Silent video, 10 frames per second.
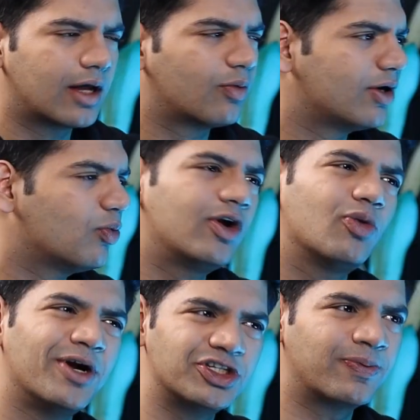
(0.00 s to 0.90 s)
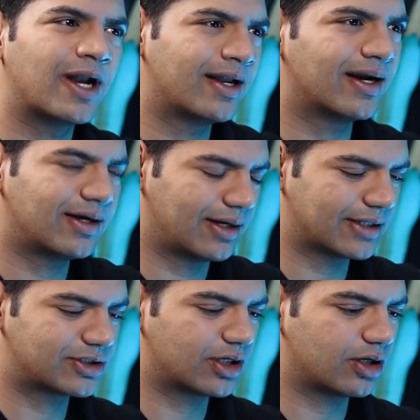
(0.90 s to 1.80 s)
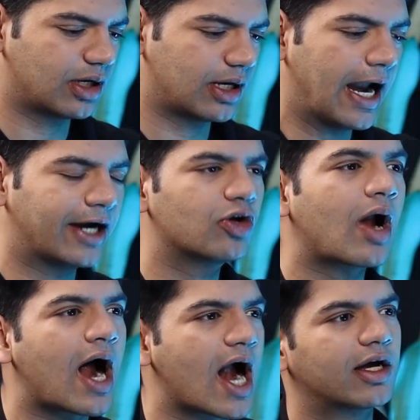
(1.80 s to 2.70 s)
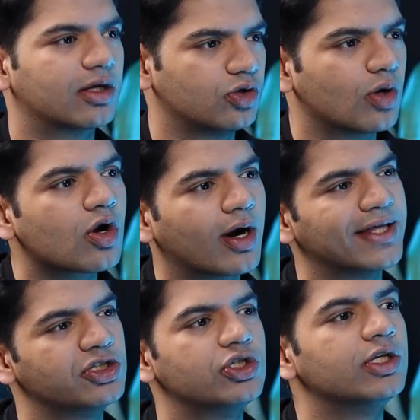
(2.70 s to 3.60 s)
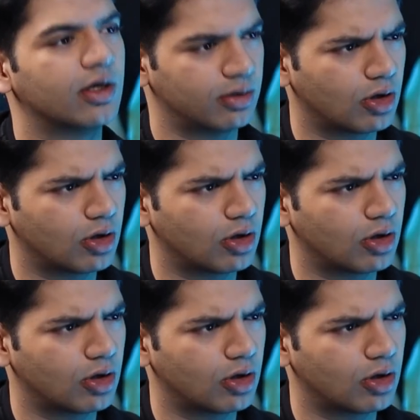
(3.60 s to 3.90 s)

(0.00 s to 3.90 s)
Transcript: And when you went to BITS Pilani, right? Let's say at your heart you are not an engineer.